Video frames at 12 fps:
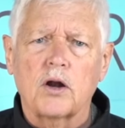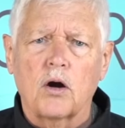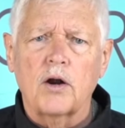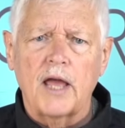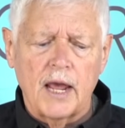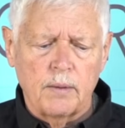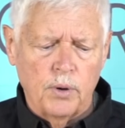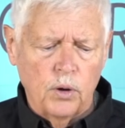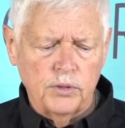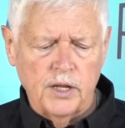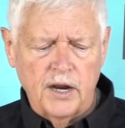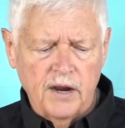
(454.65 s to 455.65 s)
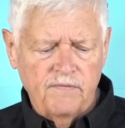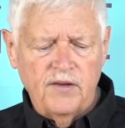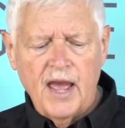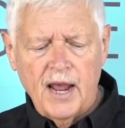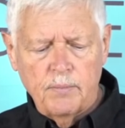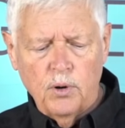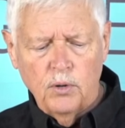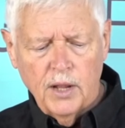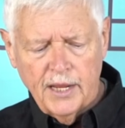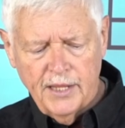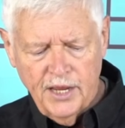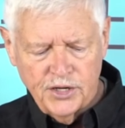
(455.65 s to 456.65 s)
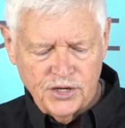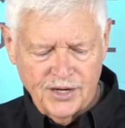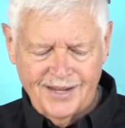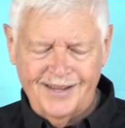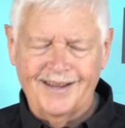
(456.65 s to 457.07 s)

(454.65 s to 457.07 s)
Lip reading: that already had a bolt in it if you had a bolt like this?